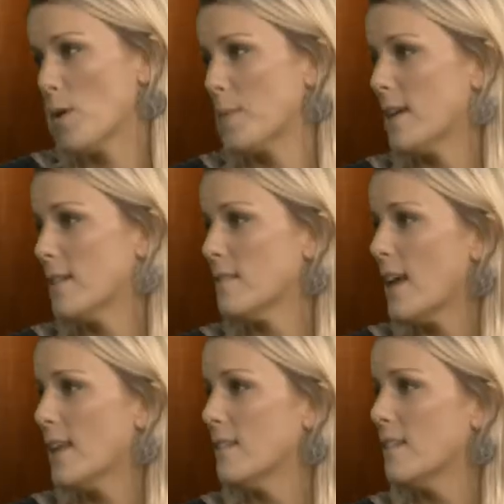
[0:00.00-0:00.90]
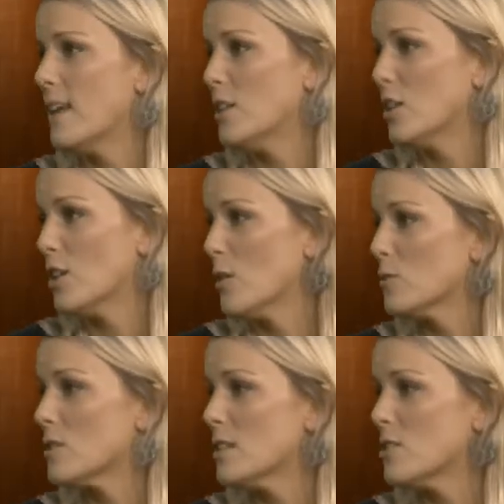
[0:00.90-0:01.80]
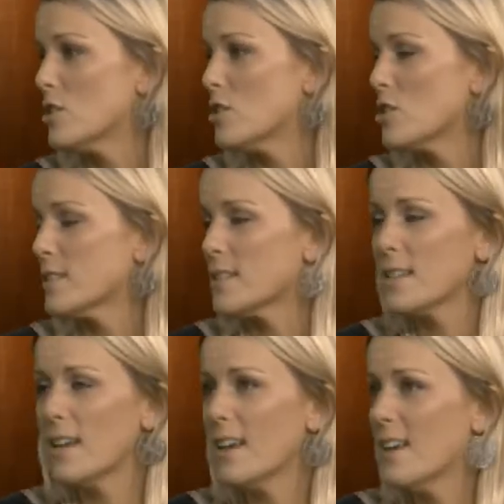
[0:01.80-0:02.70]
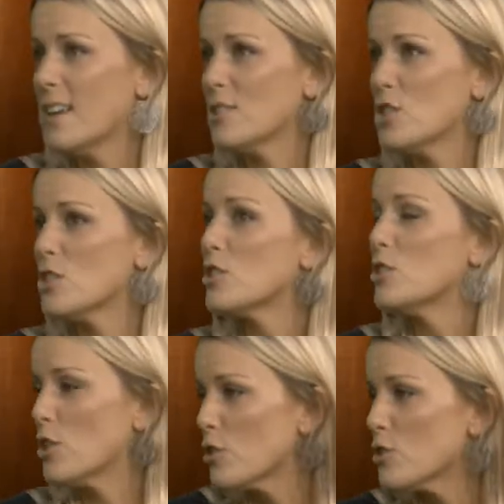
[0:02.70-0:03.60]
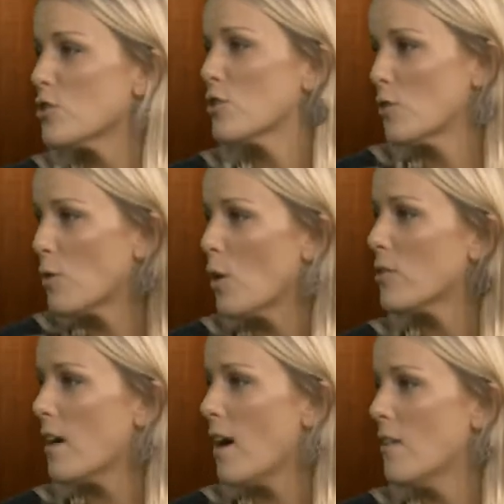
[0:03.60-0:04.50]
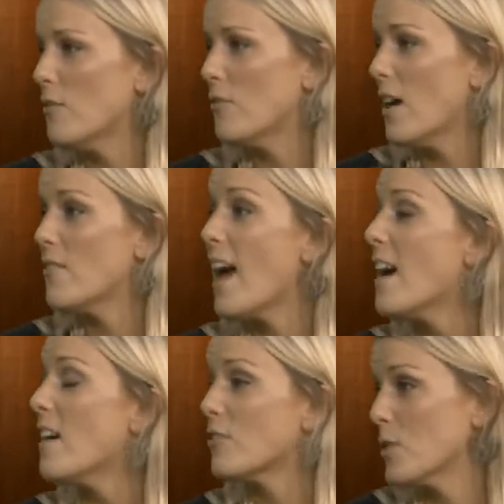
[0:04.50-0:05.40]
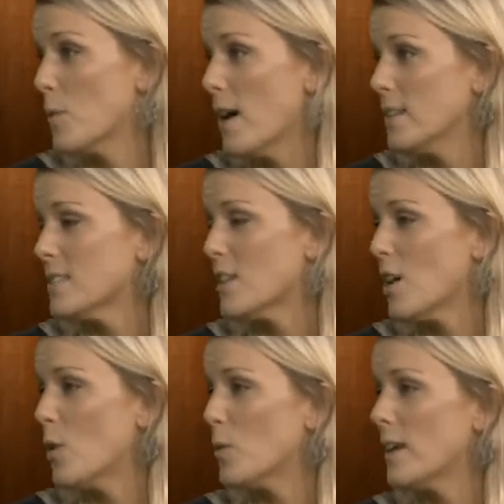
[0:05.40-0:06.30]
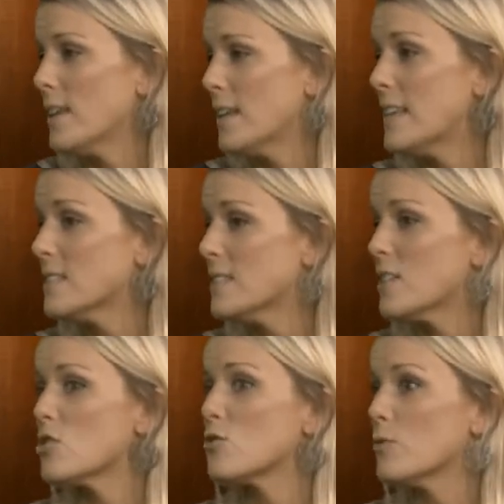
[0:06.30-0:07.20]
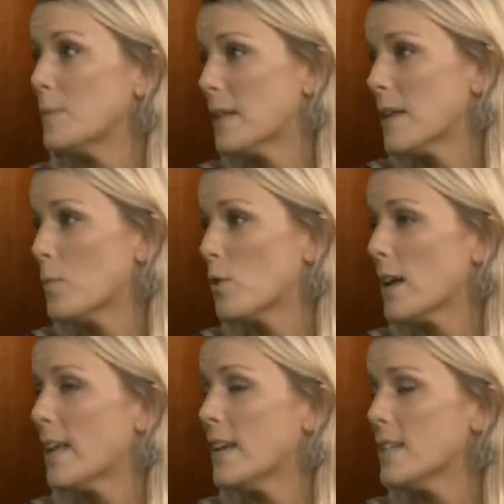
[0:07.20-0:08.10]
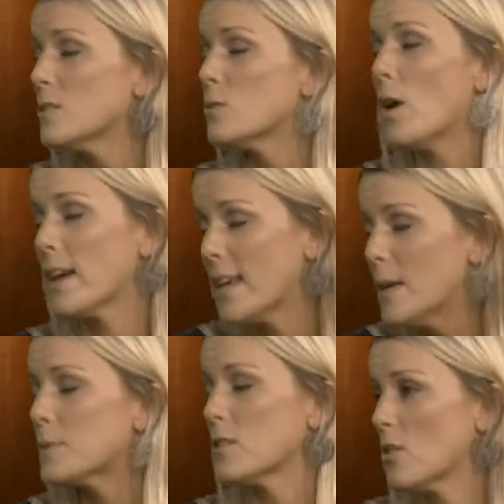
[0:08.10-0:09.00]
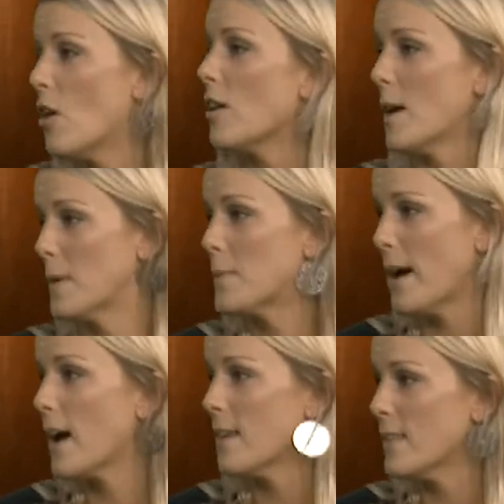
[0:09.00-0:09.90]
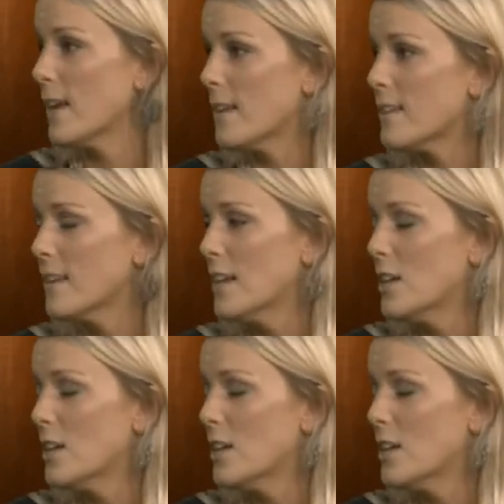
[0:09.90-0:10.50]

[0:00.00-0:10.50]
women, and to just nurture the growth of everyone. So it is extremely important, and it is what keeps us all coming back, I think.